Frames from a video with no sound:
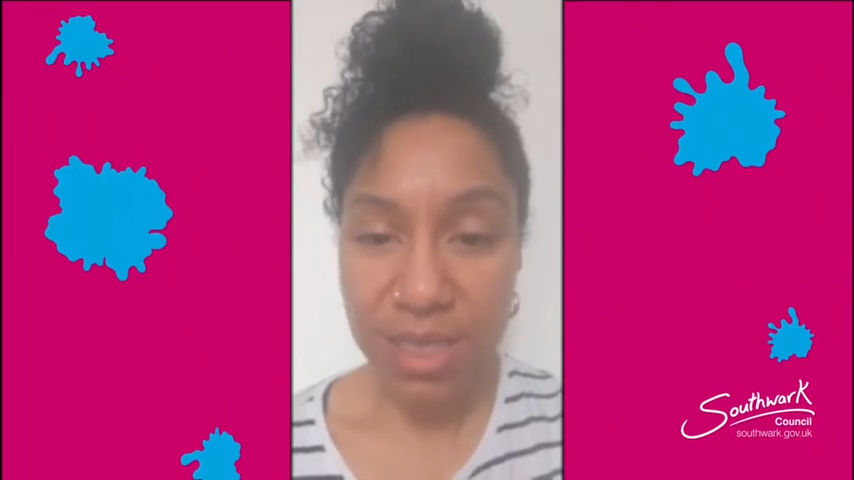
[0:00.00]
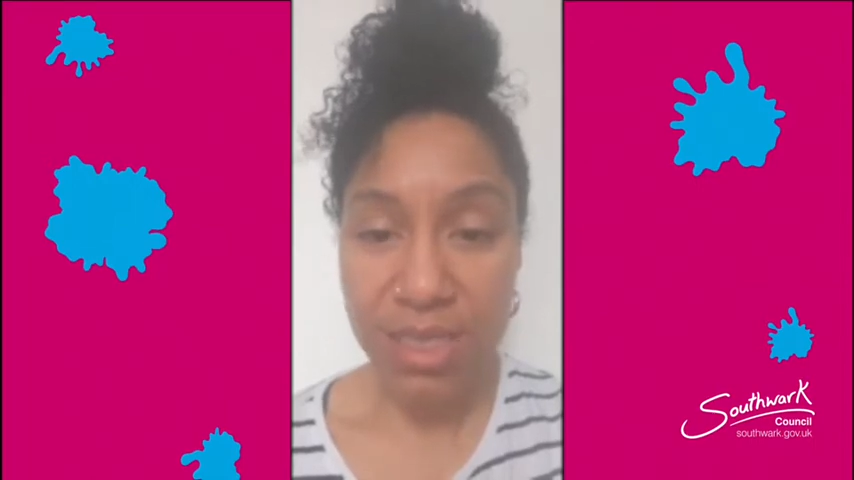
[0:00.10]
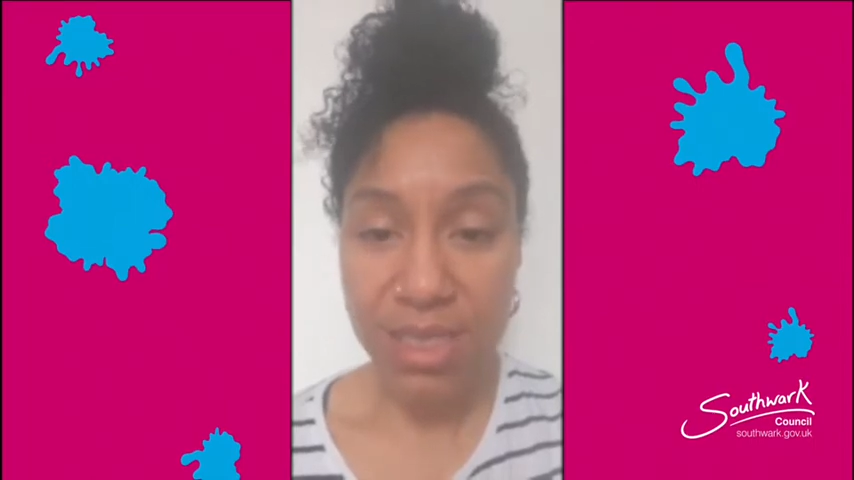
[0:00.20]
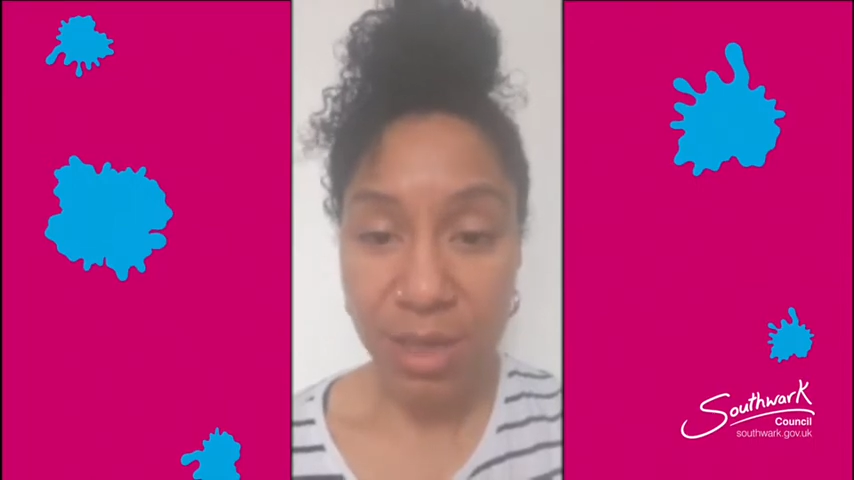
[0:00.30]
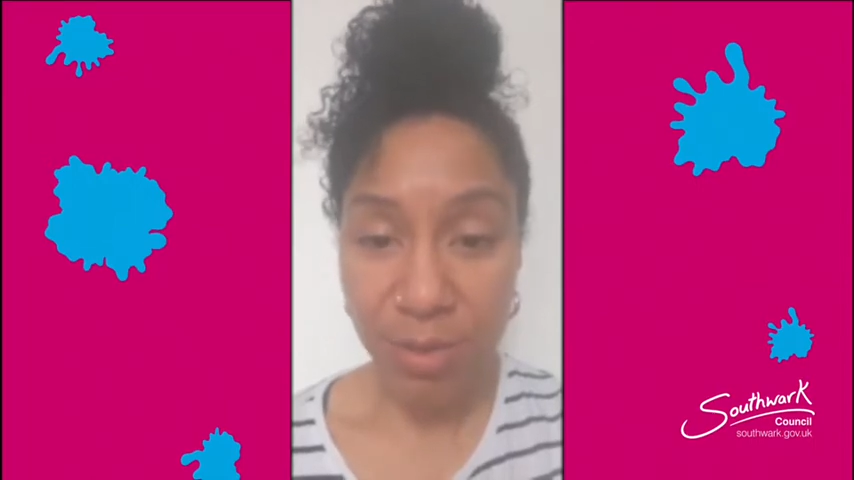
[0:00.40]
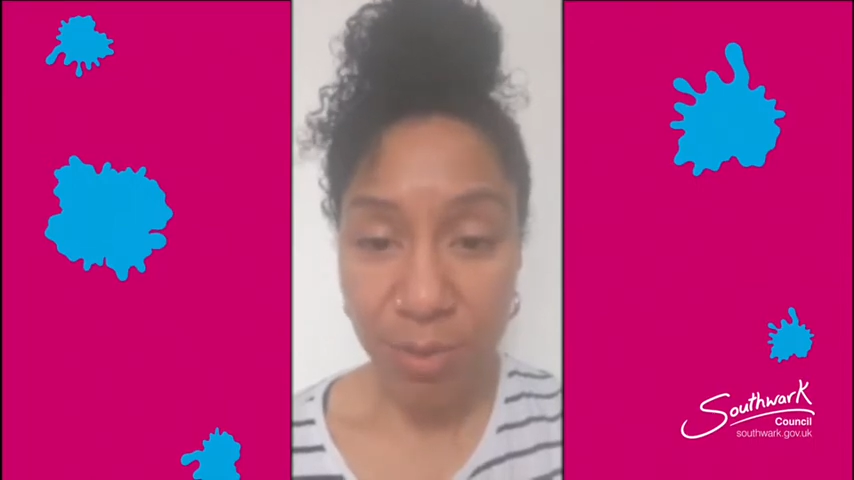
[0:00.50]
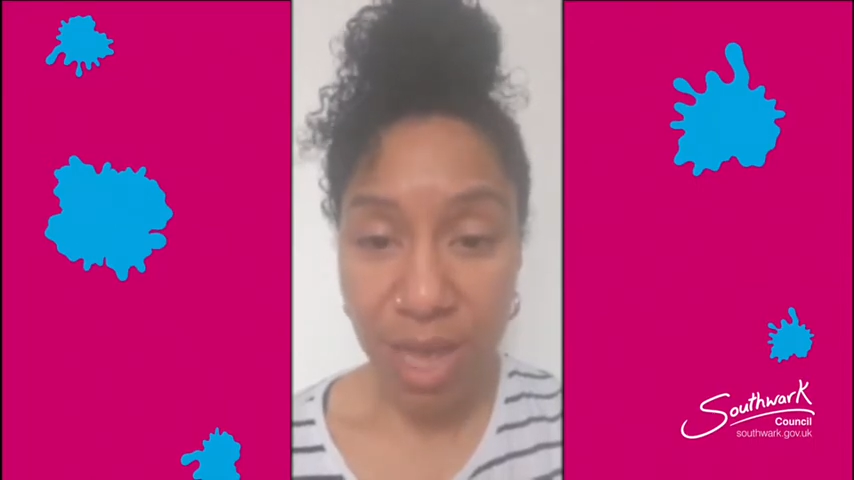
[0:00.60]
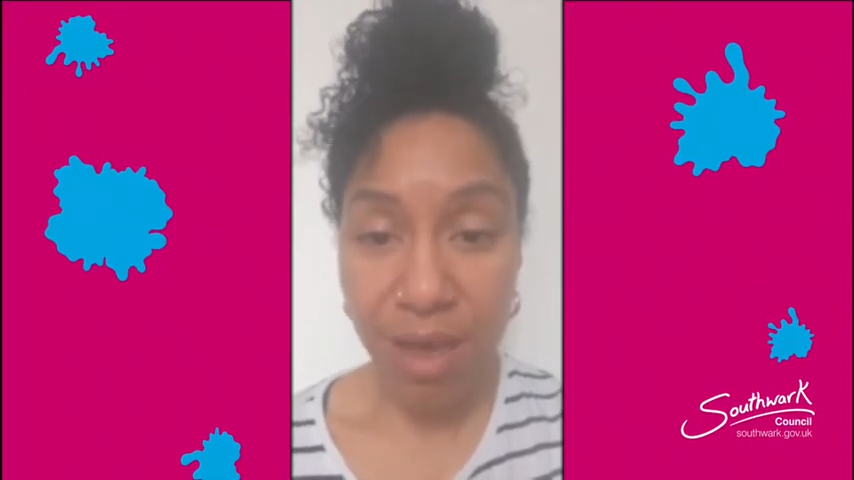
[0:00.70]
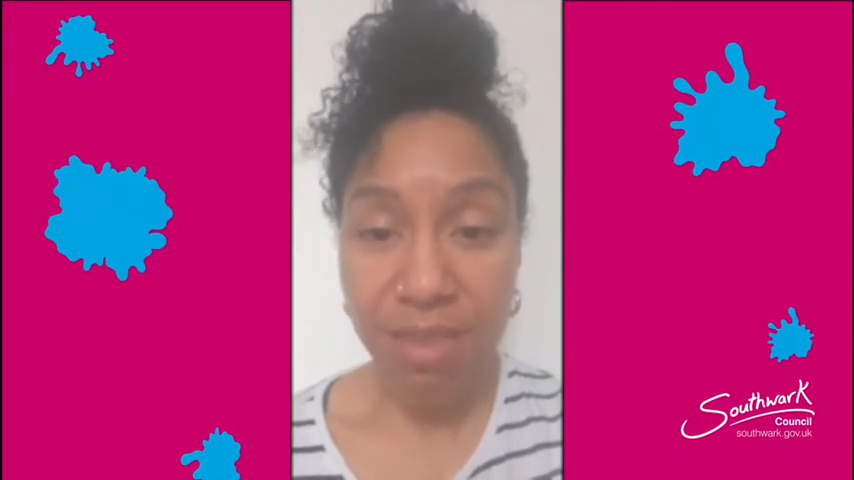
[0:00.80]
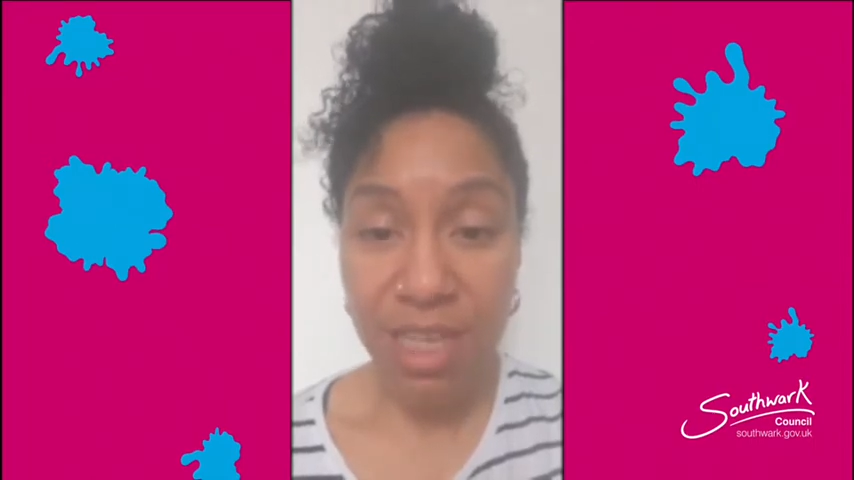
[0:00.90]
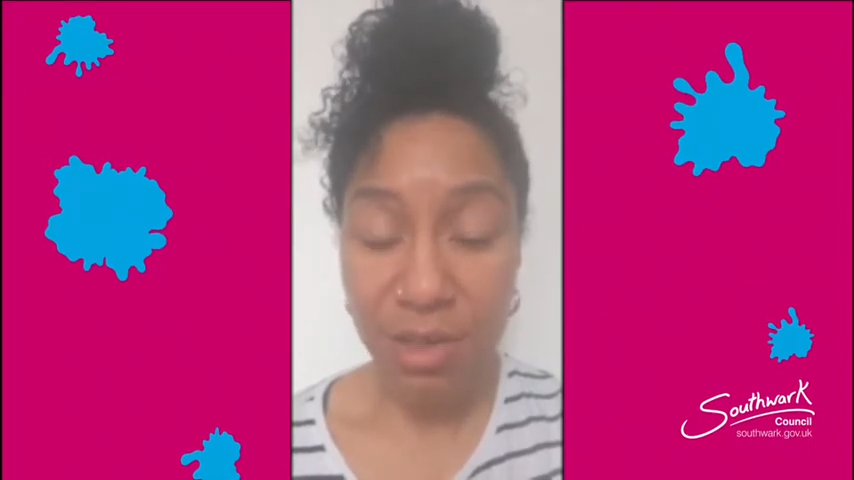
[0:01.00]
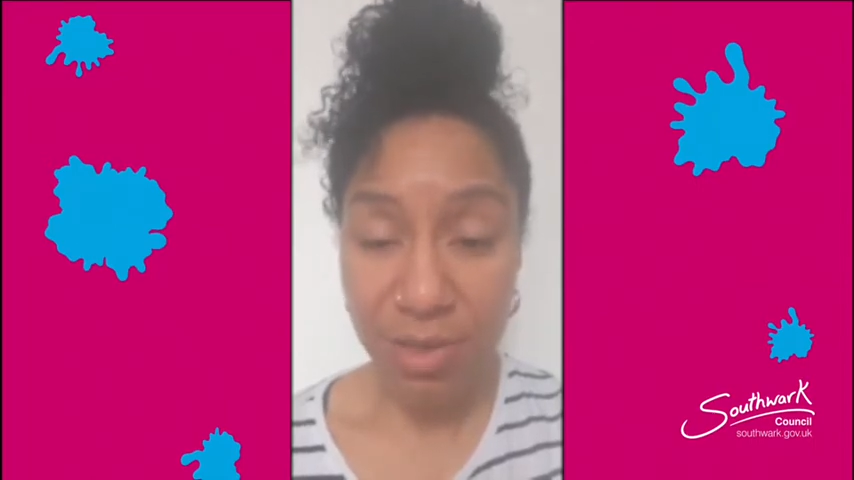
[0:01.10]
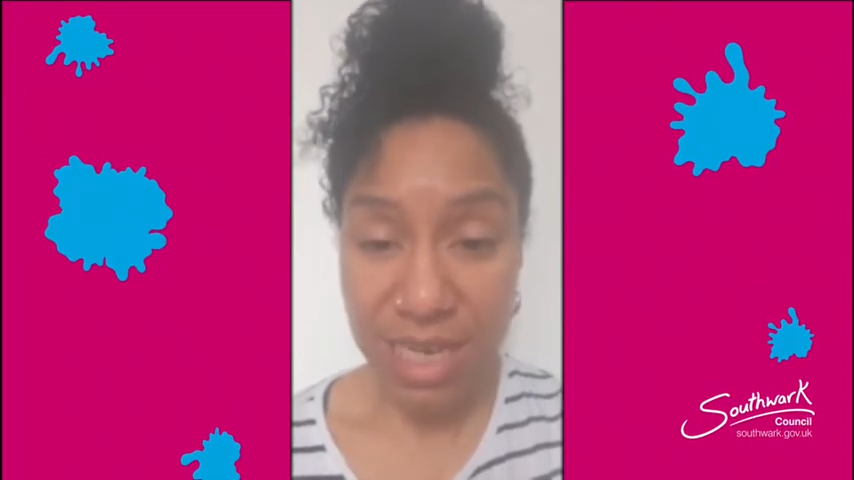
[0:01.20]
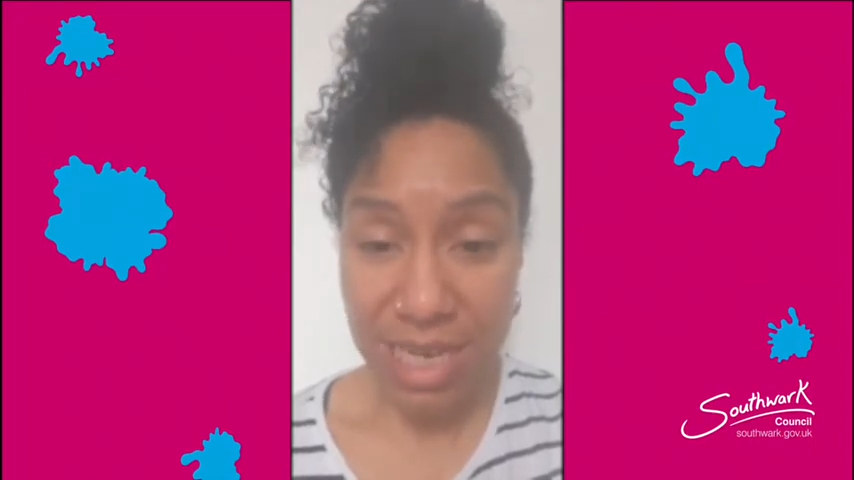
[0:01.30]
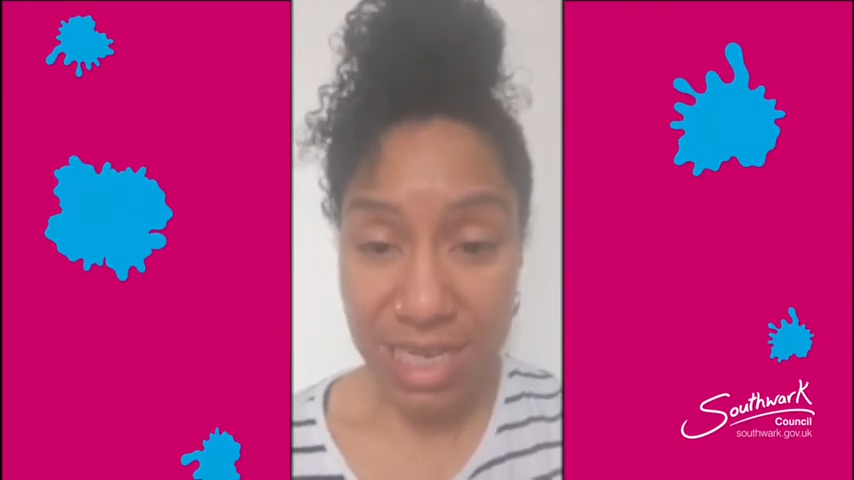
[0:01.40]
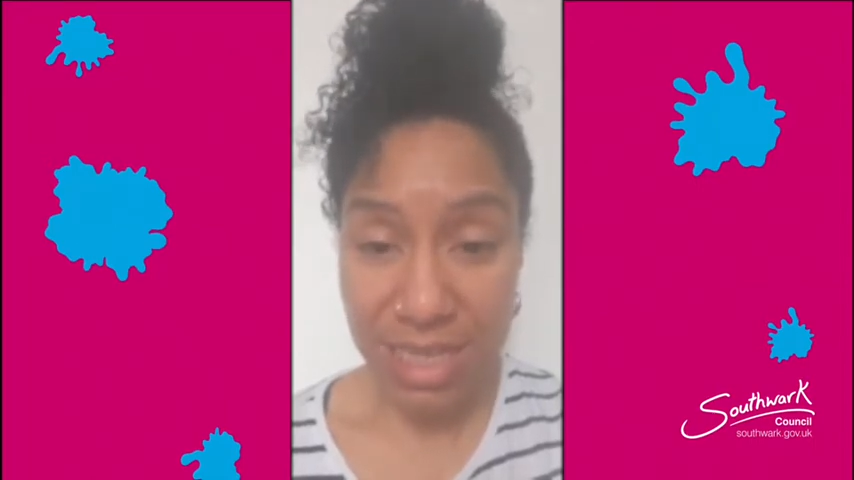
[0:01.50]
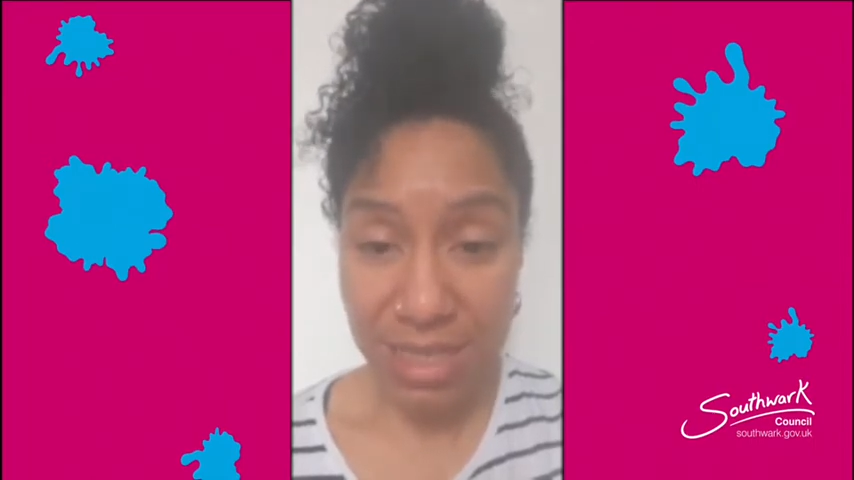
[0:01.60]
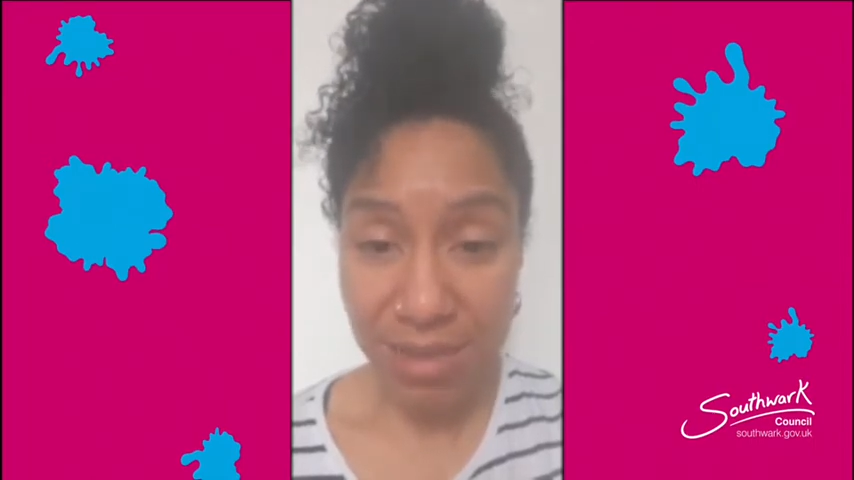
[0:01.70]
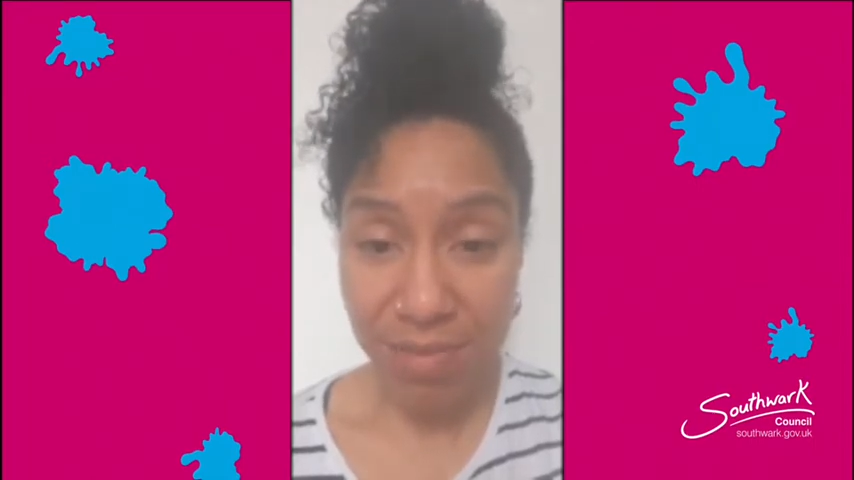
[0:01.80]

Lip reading: and see if we have the ingredients.